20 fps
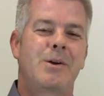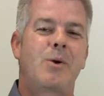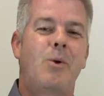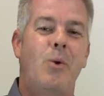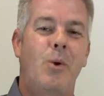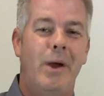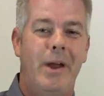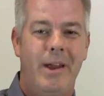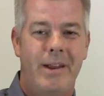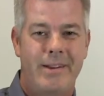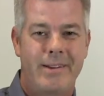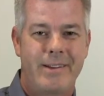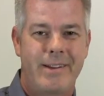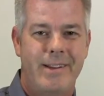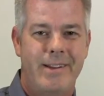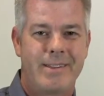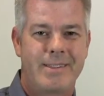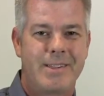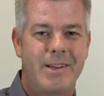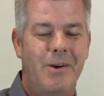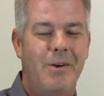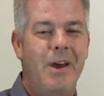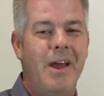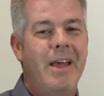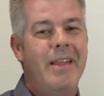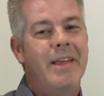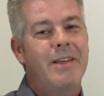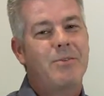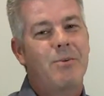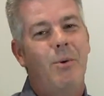quit. And so
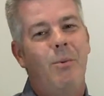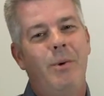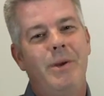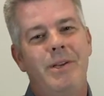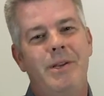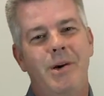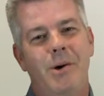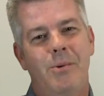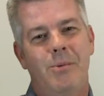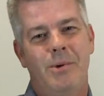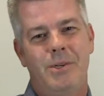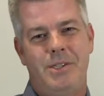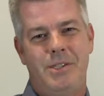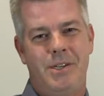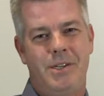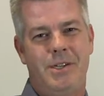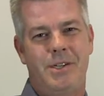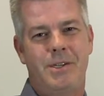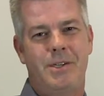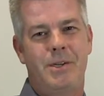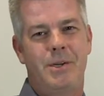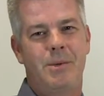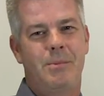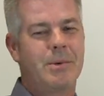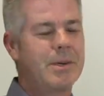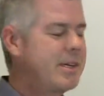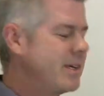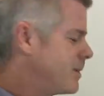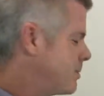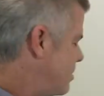that's what we don't want you to do,
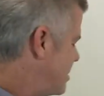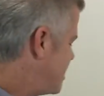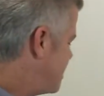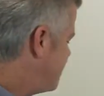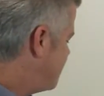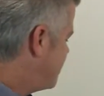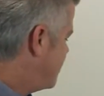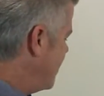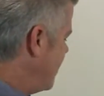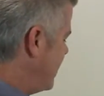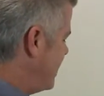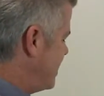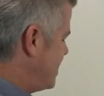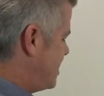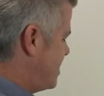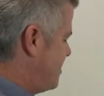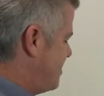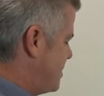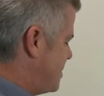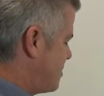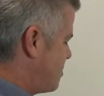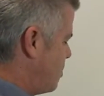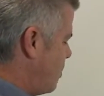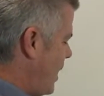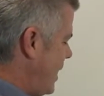because what you've done is you've just